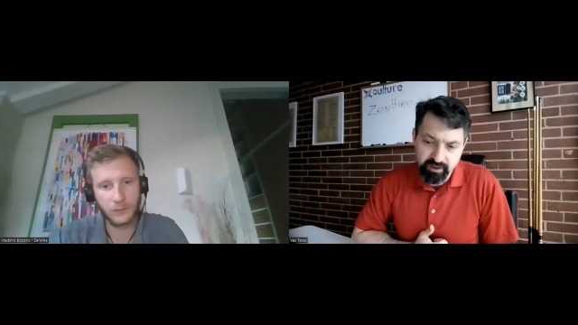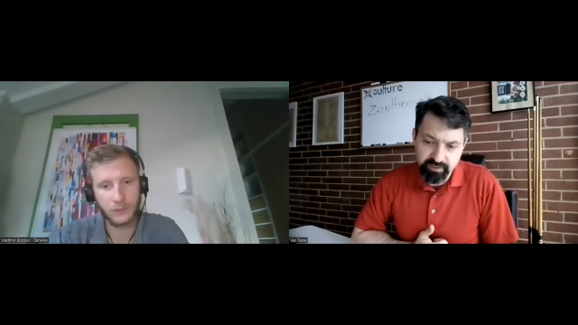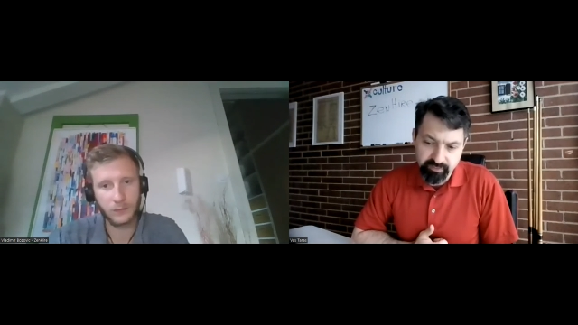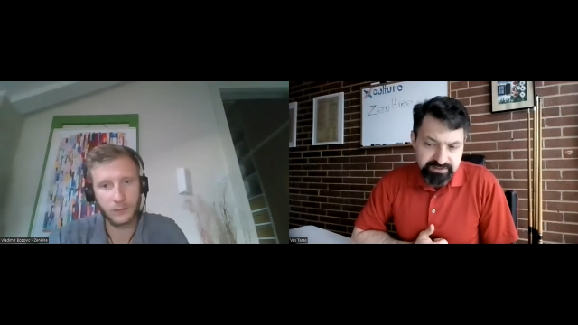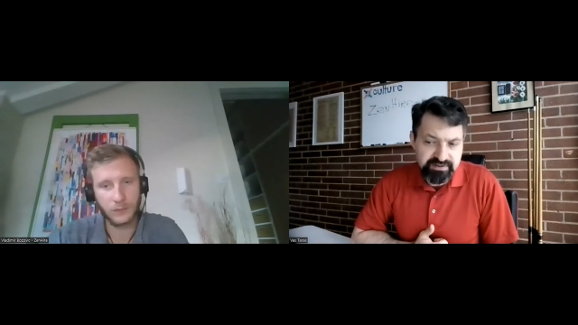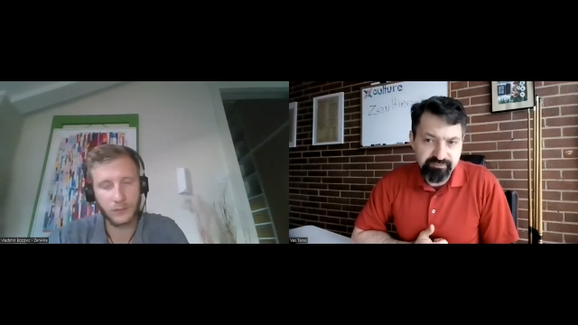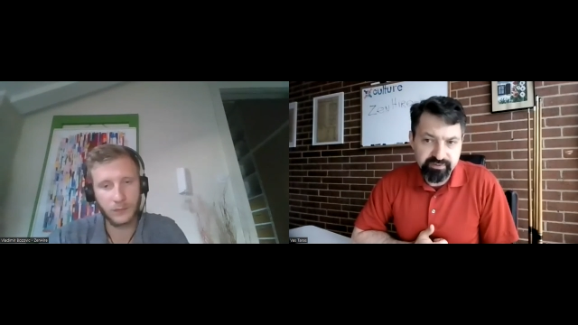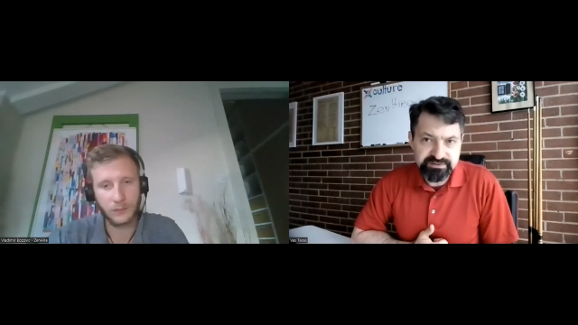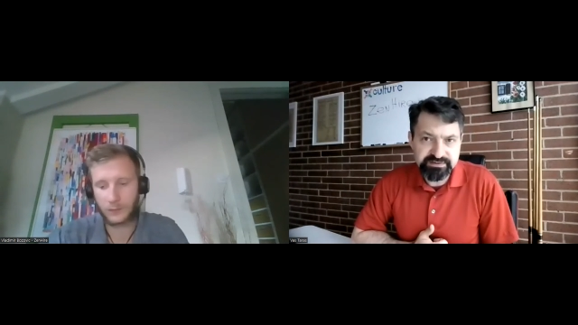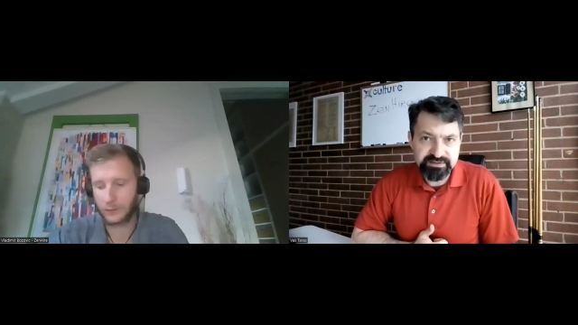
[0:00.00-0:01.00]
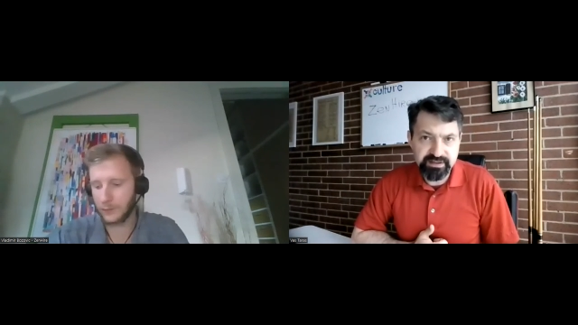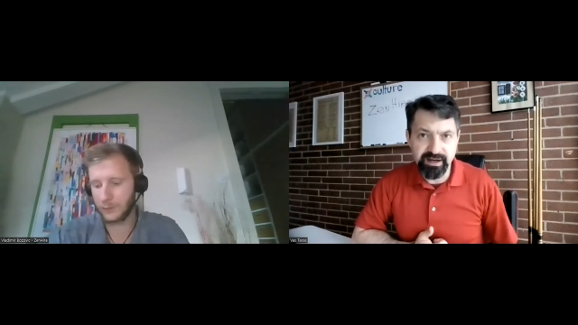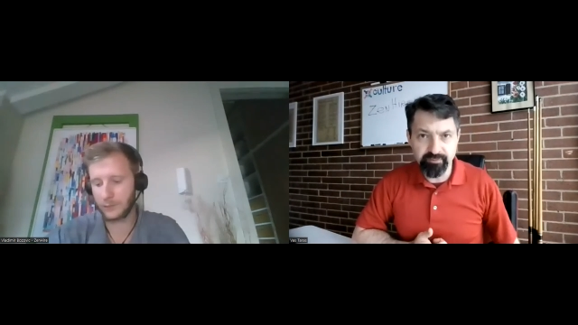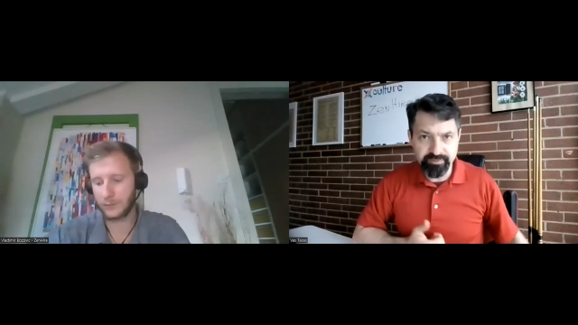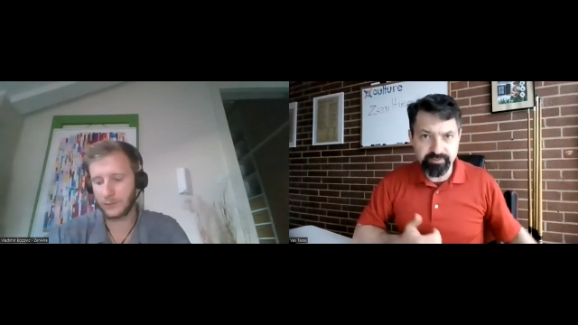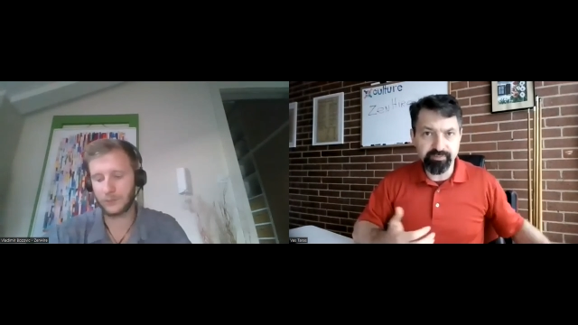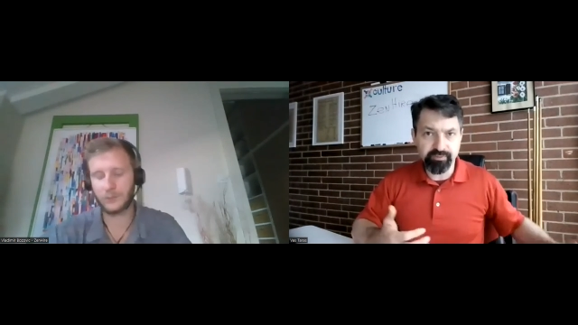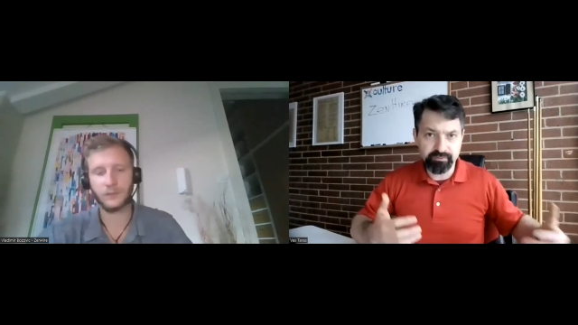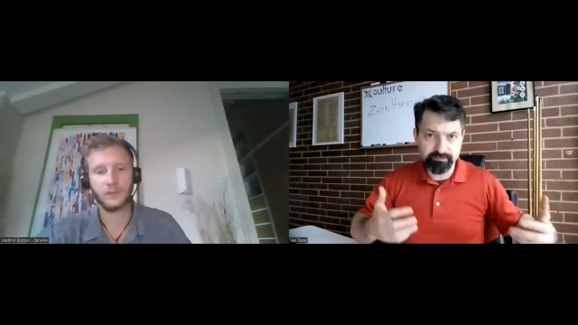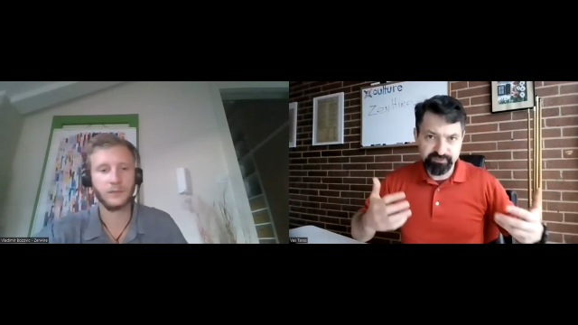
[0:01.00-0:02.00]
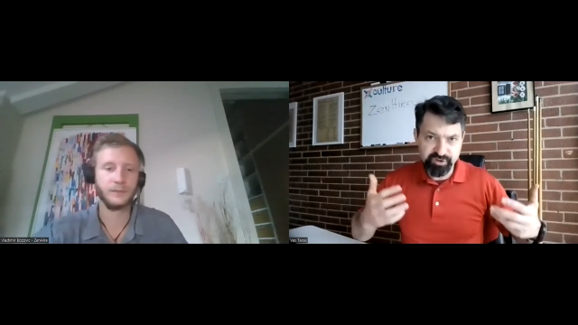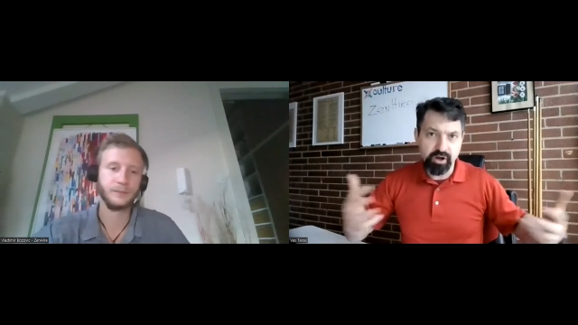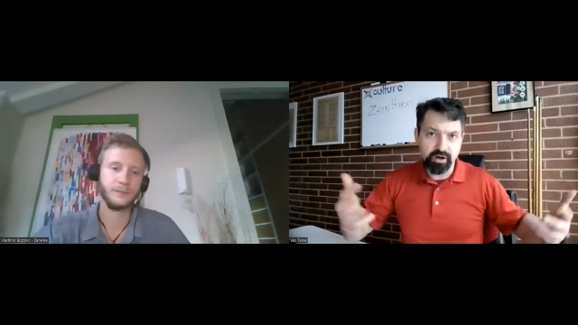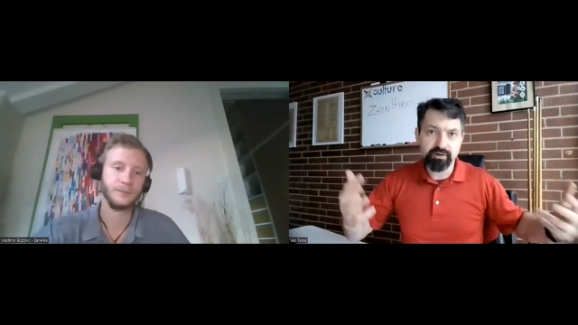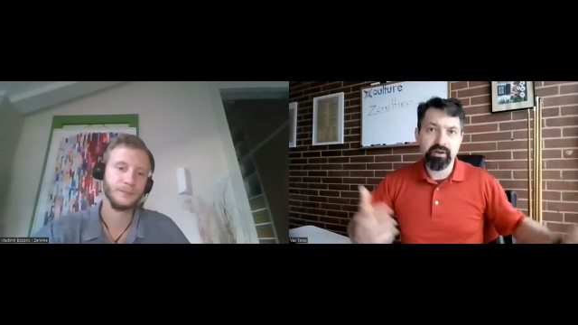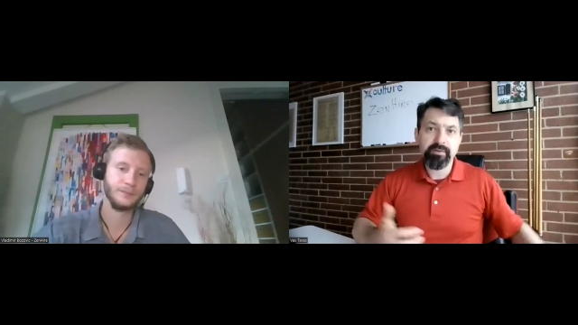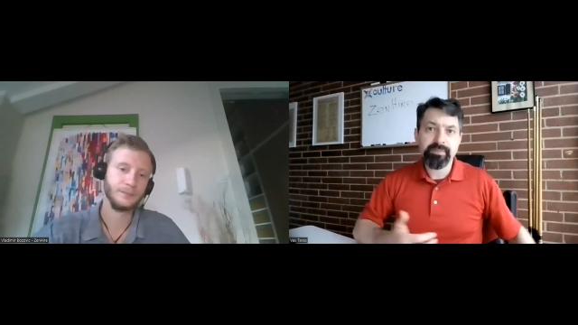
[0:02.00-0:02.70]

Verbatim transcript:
Speaker 1: there are differences in how people talk.